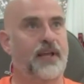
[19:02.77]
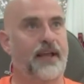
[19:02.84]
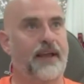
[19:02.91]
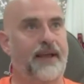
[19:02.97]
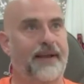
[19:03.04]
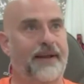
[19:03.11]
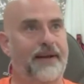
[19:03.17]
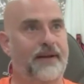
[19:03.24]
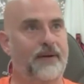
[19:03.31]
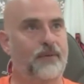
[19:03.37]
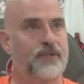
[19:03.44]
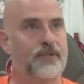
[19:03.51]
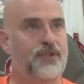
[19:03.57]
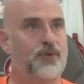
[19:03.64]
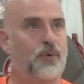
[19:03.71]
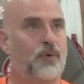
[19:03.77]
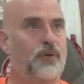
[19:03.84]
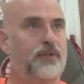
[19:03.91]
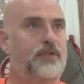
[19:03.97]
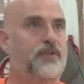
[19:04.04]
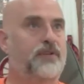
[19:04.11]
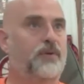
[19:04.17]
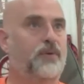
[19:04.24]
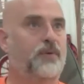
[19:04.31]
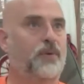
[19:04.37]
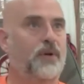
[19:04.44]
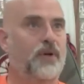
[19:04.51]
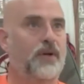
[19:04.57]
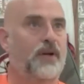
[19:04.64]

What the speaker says: and it was sold to